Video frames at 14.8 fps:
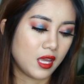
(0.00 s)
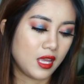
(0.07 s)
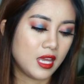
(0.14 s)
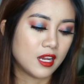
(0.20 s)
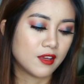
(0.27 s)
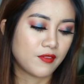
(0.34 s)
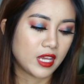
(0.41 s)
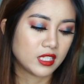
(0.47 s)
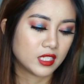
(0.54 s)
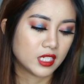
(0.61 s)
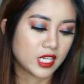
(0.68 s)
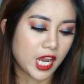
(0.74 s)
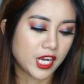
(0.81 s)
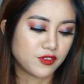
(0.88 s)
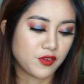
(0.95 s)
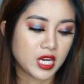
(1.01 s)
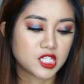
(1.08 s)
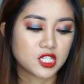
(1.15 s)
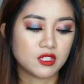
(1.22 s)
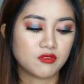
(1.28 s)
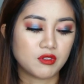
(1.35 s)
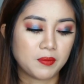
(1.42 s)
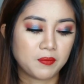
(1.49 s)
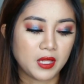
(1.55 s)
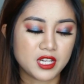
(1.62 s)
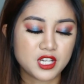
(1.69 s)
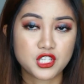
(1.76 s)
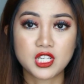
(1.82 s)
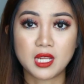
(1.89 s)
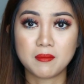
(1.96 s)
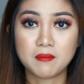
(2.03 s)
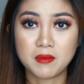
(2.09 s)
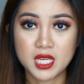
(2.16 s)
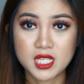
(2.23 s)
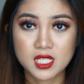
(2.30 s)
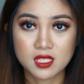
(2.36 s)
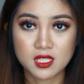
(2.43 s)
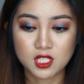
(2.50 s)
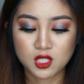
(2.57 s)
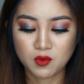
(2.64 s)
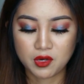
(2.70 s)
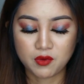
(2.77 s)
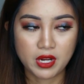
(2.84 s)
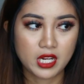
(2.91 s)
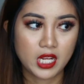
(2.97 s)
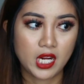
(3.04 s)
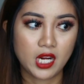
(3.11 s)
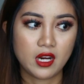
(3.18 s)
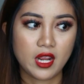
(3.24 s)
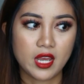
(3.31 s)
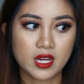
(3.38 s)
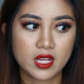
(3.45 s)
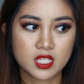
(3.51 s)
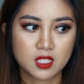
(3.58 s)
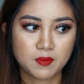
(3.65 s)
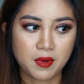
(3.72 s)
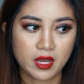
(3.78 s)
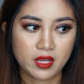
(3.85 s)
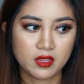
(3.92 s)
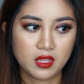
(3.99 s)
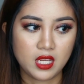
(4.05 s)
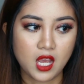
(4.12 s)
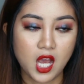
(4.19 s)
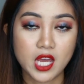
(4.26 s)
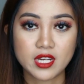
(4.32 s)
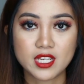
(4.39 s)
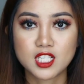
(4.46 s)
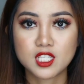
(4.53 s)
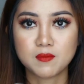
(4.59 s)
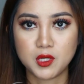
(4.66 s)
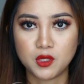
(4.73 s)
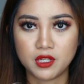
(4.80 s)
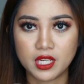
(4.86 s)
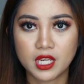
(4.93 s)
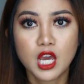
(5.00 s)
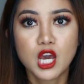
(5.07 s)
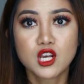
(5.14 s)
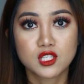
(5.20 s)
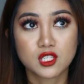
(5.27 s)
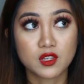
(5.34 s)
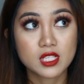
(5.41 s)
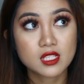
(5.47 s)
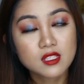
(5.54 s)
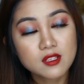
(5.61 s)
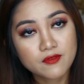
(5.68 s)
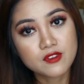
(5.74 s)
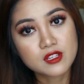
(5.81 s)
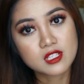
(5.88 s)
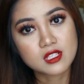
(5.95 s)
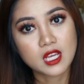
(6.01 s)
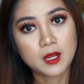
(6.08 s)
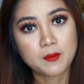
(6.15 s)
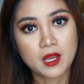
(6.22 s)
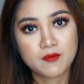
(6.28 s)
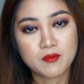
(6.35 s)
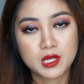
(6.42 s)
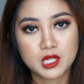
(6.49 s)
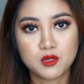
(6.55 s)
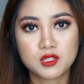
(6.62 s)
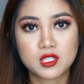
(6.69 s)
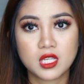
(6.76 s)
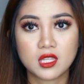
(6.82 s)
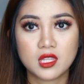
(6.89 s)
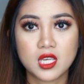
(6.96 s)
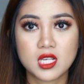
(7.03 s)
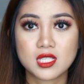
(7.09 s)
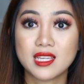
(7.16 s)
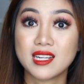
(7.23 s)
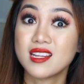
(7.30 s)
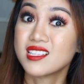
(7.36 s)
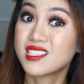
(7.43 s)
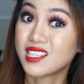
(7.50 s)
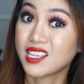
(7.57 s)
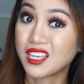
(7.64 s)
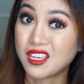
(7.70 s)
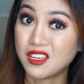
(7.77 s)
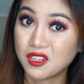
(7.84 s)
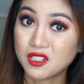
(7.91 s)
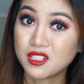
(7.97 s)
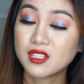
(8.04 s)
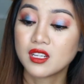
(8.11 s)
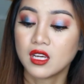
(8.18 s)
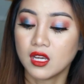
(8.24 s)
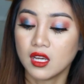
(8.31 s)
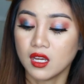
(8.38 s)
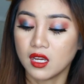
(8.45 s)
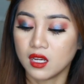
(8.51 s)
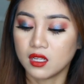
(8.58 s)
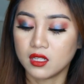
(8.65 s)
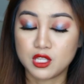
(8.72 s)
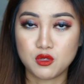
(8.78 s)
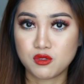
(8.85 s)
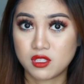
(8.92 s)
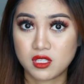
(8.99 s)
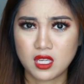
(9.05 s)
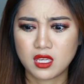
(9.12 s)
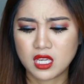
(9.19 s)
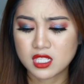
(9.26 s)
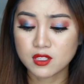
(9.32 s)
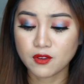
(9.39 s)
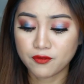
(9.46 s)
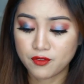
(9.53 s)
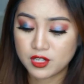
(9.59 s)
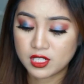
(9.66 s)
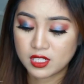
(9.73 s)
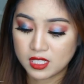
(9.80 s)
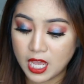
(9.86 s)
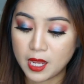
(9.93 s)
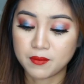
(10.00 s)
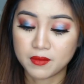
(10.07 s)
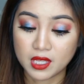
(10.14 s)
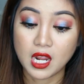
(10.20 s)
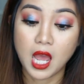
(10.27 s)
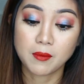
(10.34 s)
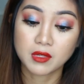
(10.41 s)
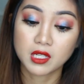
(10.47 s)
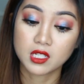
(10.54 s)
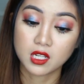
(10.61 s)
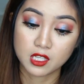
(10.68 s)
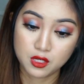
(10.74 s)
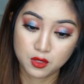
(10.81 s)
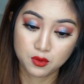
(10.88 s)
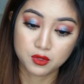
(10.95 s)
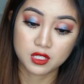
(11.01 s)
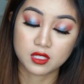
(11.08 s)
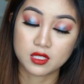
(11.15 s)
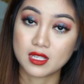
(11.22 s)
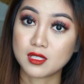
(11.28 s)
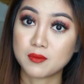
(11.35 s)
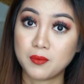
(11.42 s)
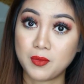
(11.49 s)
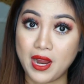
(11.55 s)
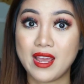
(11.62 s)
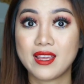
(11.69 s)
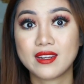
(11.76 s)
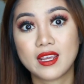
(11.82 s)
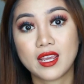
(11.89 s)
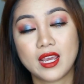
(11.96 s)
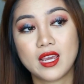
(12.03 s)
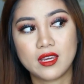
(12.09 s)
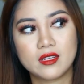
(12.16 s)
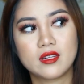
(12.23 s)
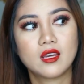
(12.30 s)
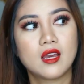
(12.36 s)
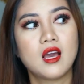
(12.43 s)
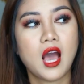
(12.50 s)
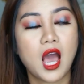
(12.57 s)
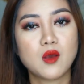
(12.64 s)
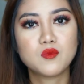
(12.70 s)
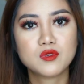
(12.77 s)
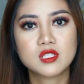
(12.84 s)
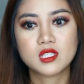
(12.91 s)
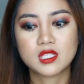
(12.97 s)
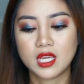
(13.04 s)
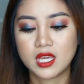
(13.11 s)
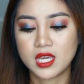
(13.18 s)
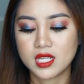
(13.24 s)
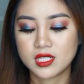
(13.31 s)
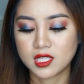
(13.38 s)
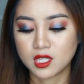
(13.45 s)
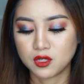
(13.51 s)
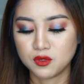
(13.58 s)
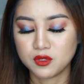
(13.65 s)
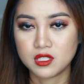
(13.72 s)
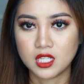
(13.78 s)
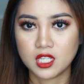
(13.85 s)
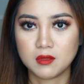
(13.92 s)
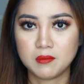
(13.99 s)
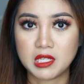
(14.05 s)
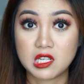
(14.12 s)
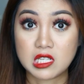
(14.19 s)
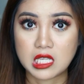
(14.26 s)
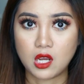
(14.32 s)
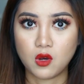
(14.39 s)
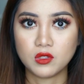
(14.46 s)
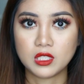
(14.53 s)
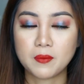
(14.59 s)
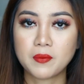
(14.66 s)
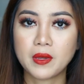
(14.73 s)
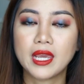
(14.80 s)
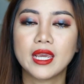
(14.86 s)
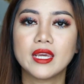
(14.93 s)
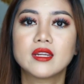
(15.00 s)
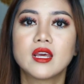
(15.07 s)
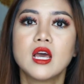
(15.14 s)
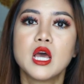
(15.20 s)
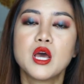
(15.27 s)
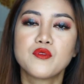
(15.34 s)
elevated hydration replenishing mist, this one right here, and it's by the Honest Beauty. So it's the first time I've been using this, and it's a good using. It's the first time that I'm gonna use this brand, and I would say it's a good deal because I only paid